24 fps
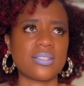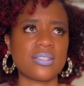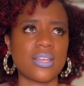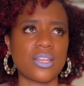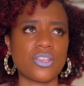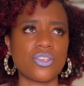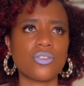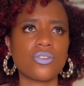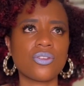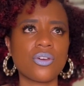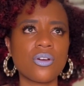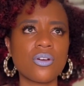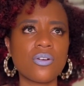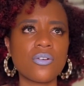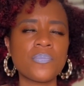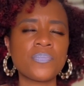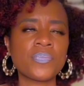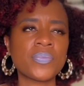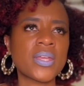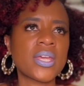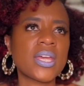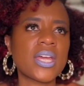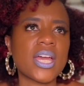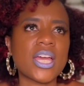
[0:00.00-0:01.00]
And, you know,
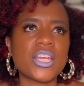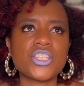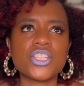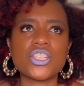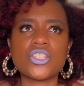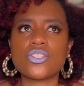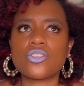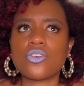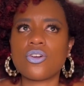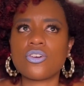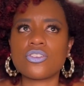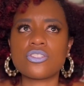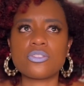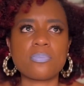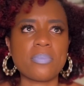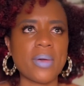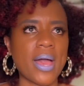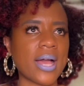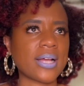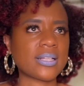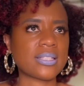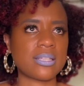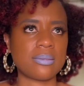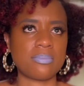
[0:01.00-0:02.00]
it just goes
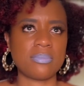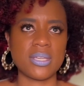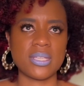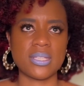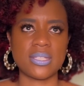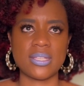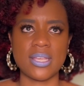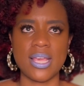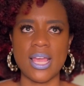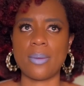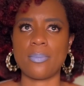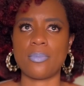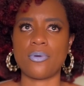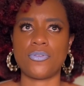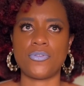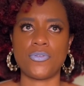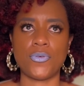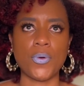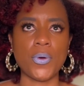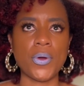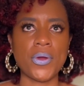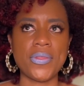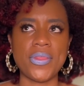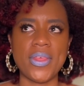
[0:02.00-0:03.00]
back to me saying
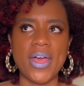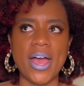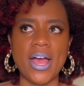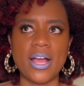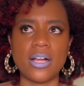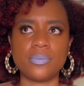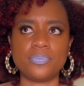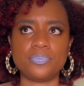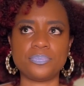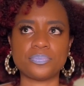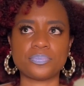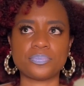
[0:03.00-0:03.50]
before that